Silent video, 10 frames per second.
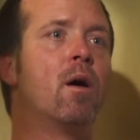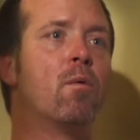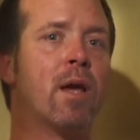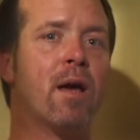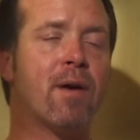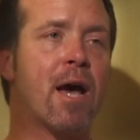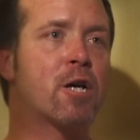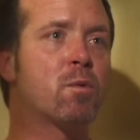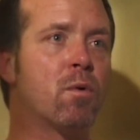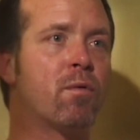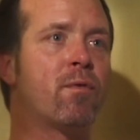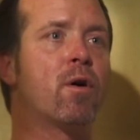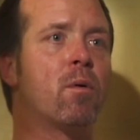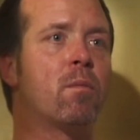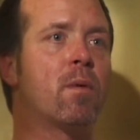We have actual
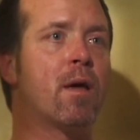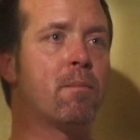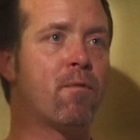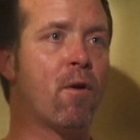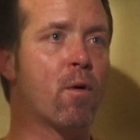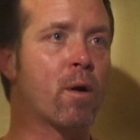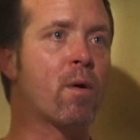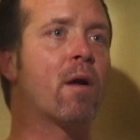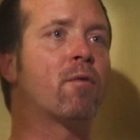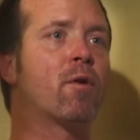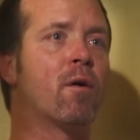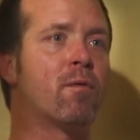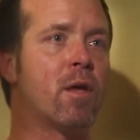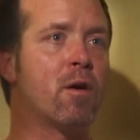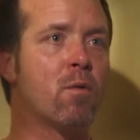film and photographs of
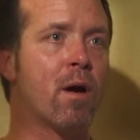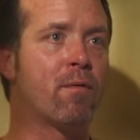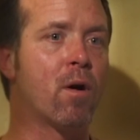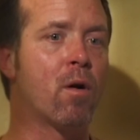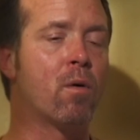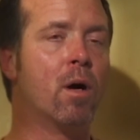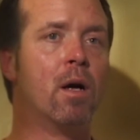the UFO.